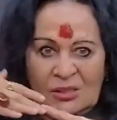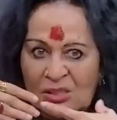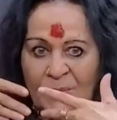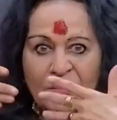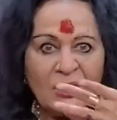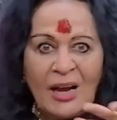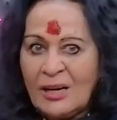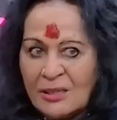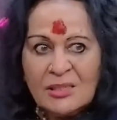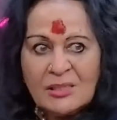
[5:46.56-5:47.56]

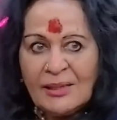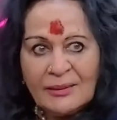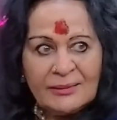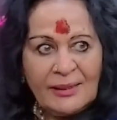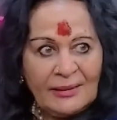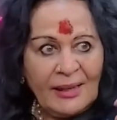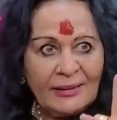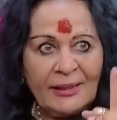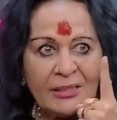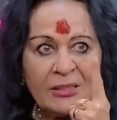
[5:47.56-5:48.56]
samsar is
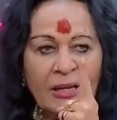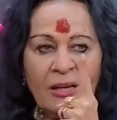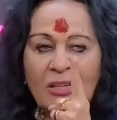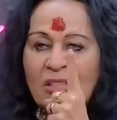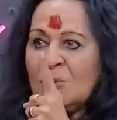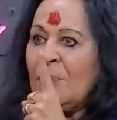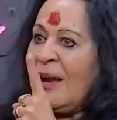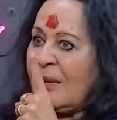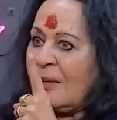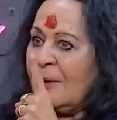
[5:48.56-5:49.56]
like that
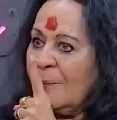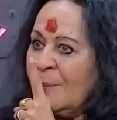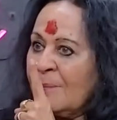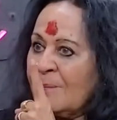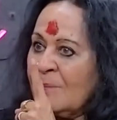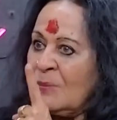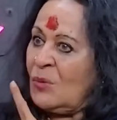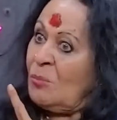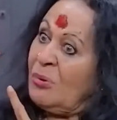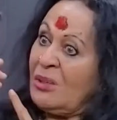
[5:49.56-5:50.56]
spike.
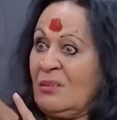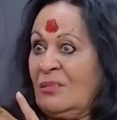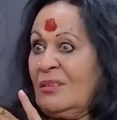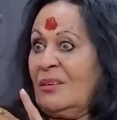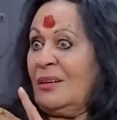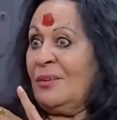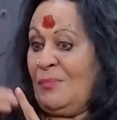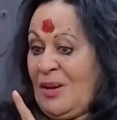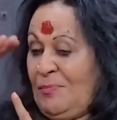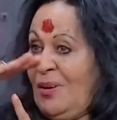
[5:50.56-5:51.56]
But
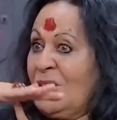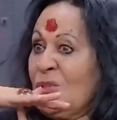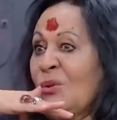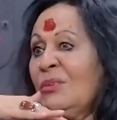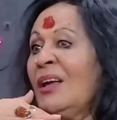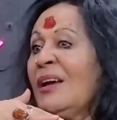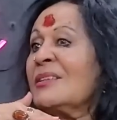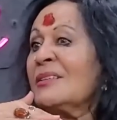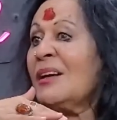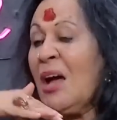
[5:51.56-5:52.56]
my bed is on
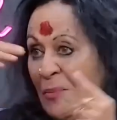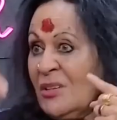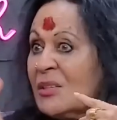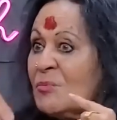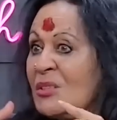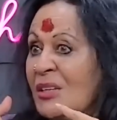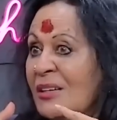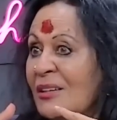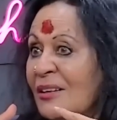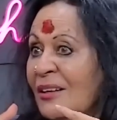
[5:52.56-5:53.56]
that. I'm in
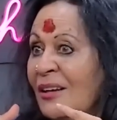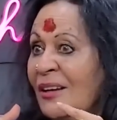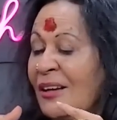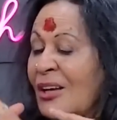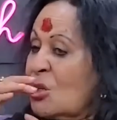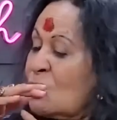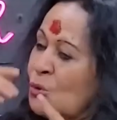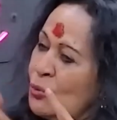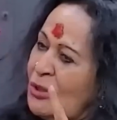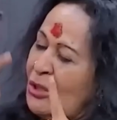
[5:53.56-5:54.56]
samsar.
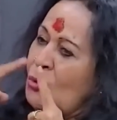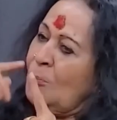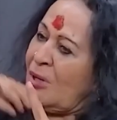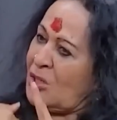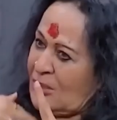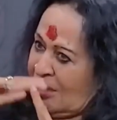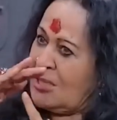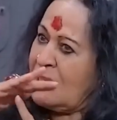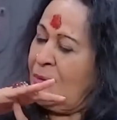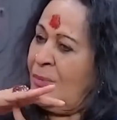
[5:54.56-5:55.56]
Suli upar
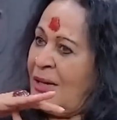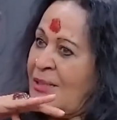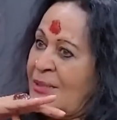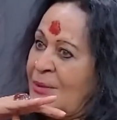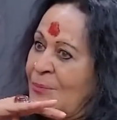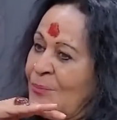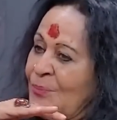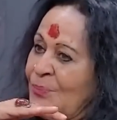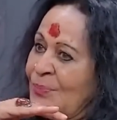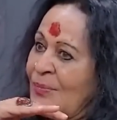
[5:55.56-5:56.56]
sage hamari.
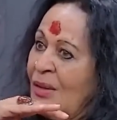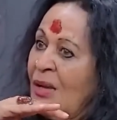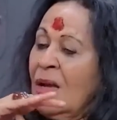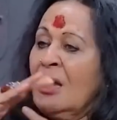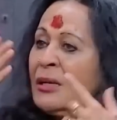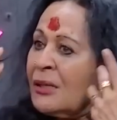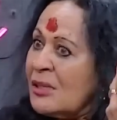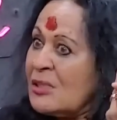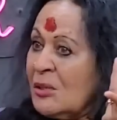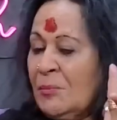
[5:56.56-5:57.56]

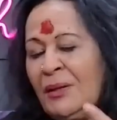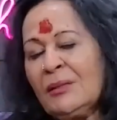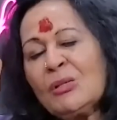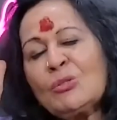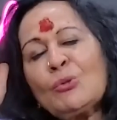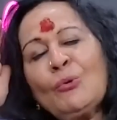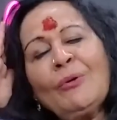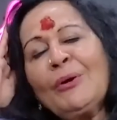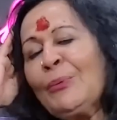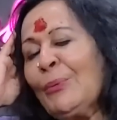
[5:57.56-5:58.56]
Kis abidha
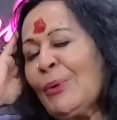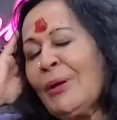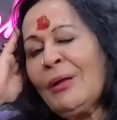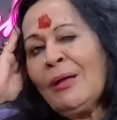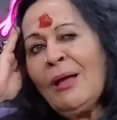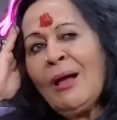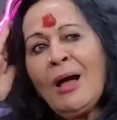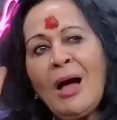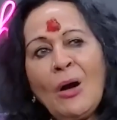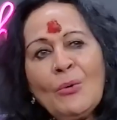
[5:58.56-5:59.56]
sovan hoy.
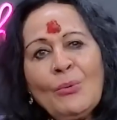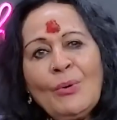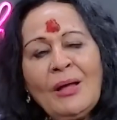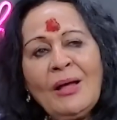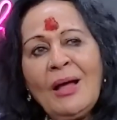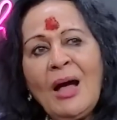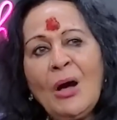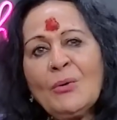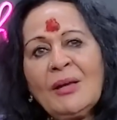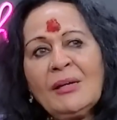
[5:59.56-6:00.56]

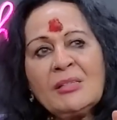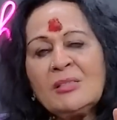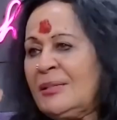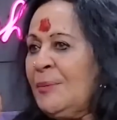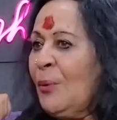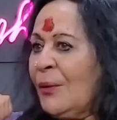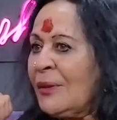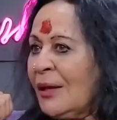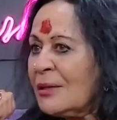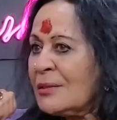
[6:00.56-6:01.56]
How can I sleep on
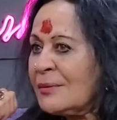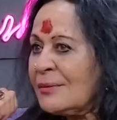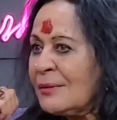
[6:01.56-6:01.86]
that?